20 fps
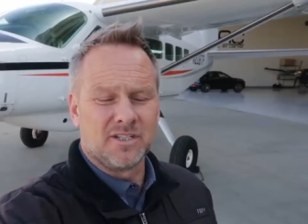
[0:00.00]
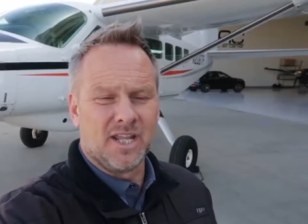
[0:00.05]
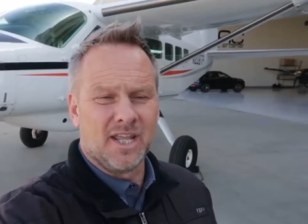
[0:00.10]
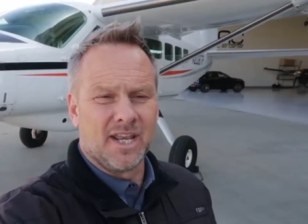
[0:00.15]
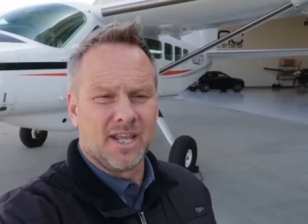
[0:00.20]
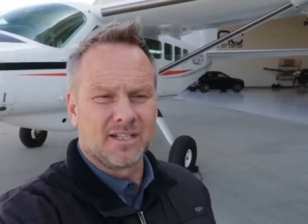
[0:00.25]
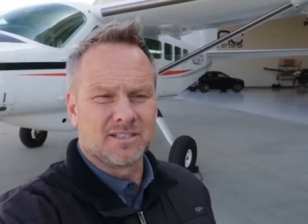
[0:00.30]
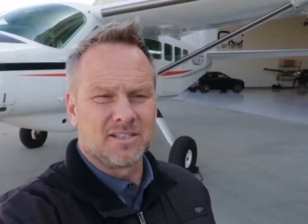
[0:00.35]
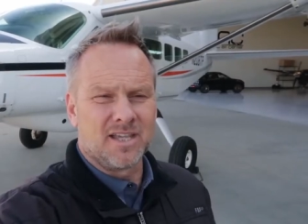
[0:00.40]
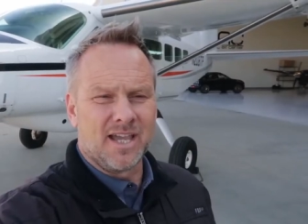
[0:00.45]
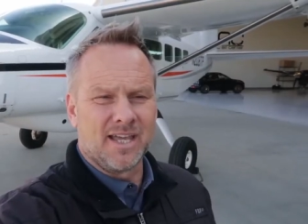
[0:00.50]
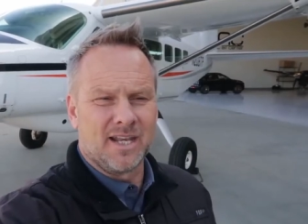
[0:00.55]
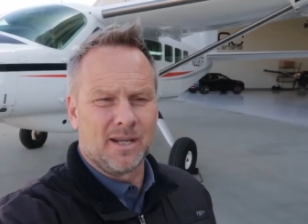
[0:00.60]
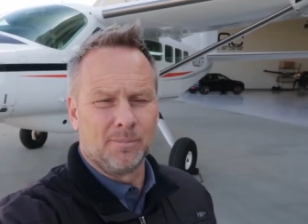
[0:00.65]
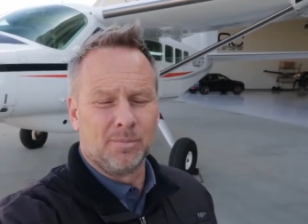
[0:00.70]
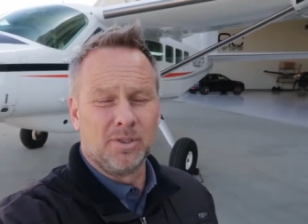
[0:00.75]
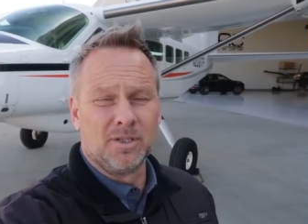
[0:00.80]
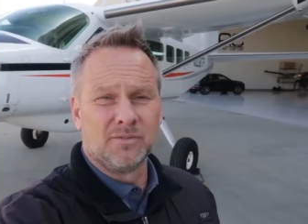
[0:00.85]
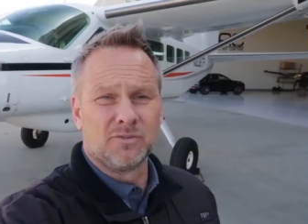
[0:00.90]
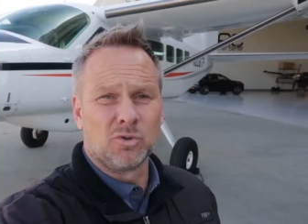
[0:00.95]
NXI. And I
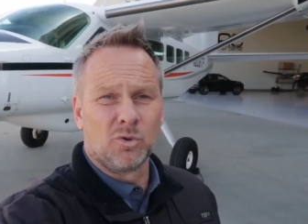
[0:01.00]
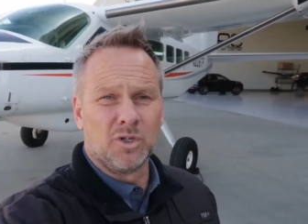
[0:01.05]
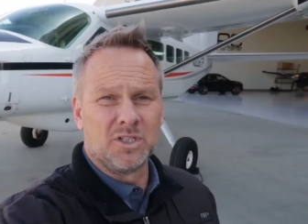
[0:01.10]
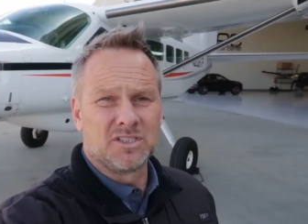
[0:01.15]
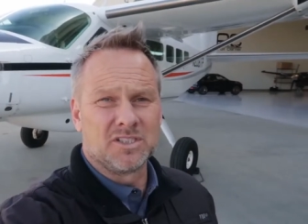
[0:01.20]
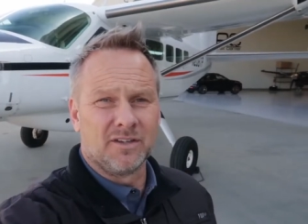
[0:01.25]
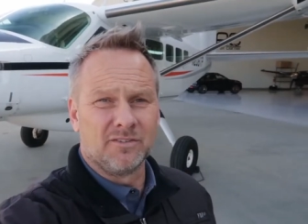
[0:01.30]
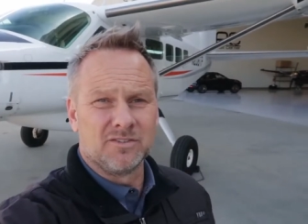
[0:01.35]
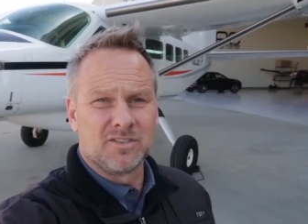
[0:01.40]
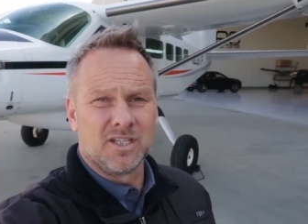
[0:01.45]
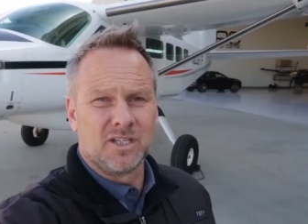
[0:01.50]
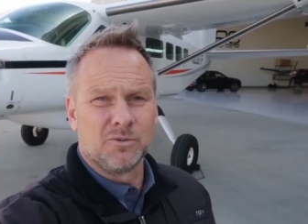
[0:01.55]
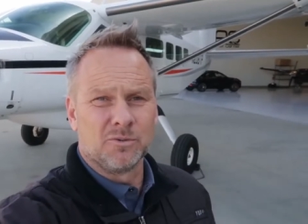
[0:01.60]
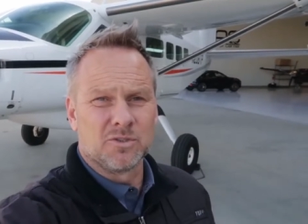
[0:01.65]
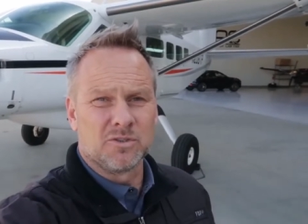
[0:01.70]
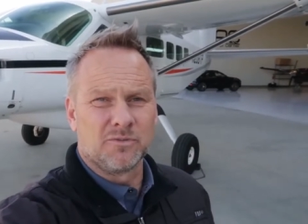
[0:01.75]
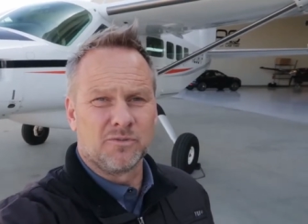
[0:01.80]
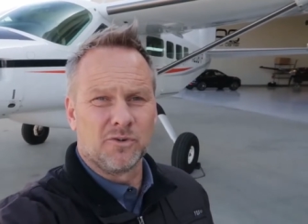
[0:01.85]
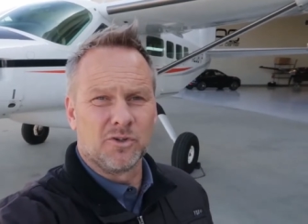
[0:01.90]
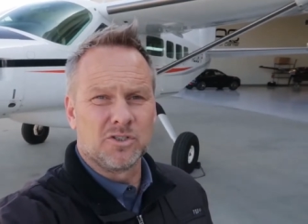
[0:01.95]
believe 2017
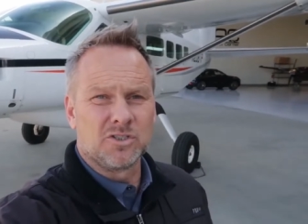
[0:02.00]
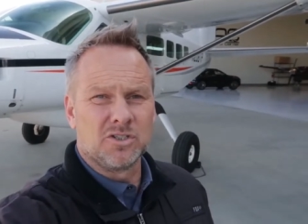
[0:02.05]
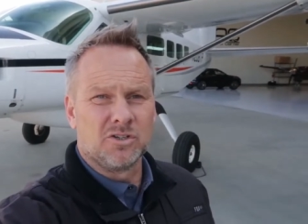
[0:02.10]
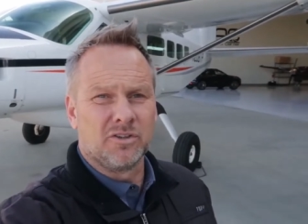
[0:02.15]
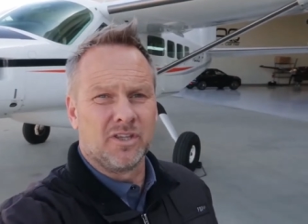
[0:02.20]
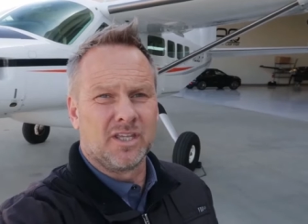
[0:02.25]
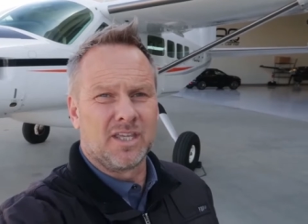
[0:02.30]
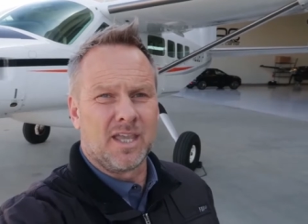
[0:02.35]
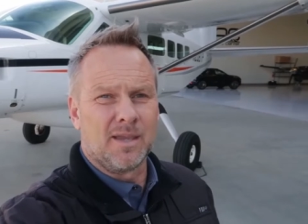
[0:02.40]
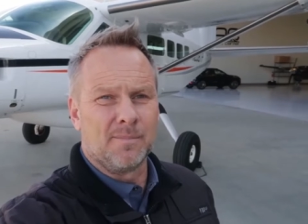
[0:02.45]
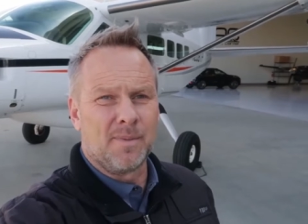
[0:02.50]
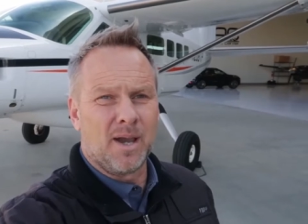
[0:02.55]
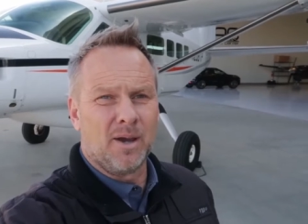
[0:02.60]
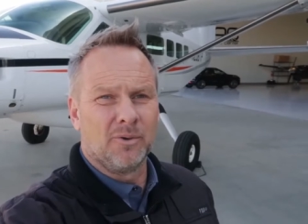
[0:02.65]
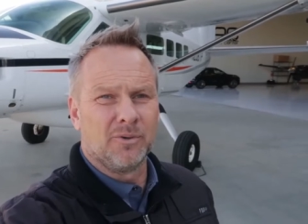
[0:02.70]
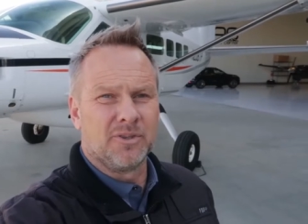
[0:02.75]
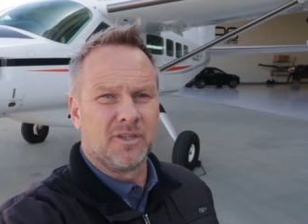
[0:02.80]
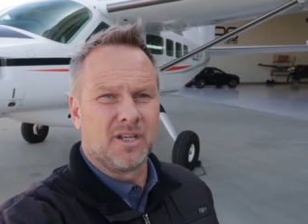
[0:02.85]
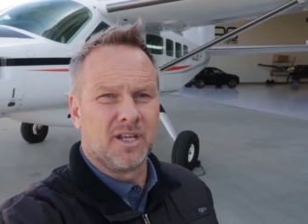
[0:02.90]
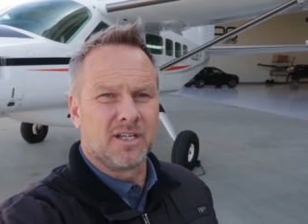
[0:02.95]
was the first year they came
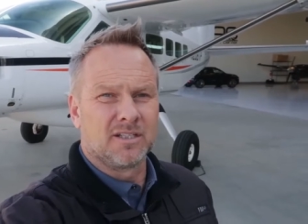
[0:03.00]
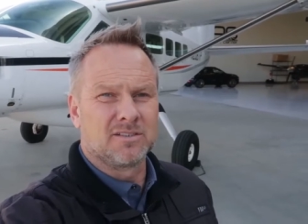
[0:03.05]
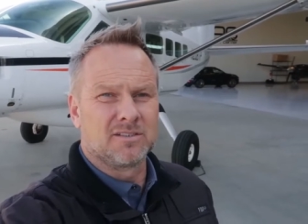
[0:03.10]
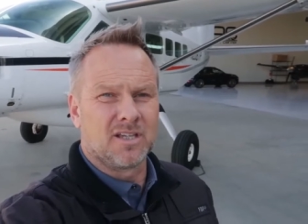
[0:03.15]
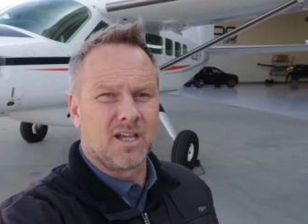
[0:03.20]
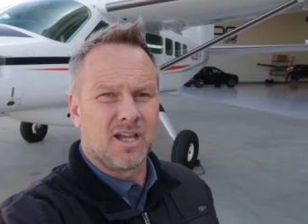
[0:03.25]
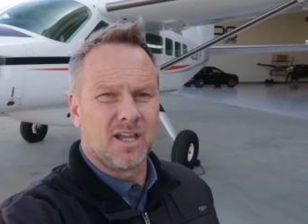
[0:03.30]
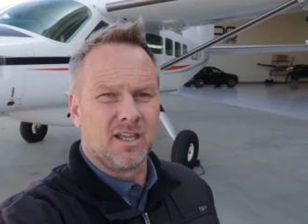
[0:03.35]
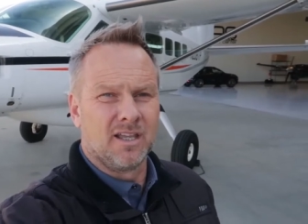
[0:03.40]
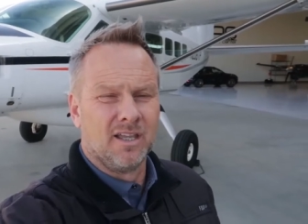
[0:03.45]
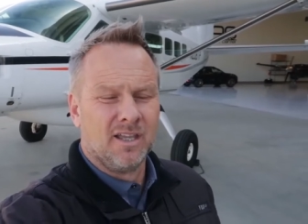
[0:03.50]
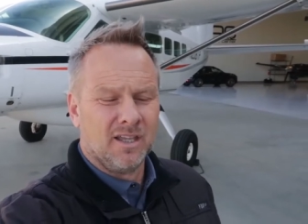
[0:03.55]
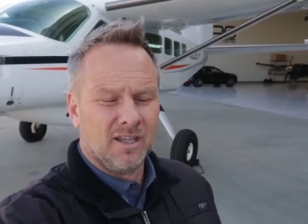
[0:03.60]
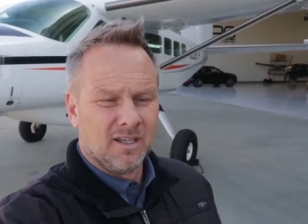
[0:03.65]
out with NXI.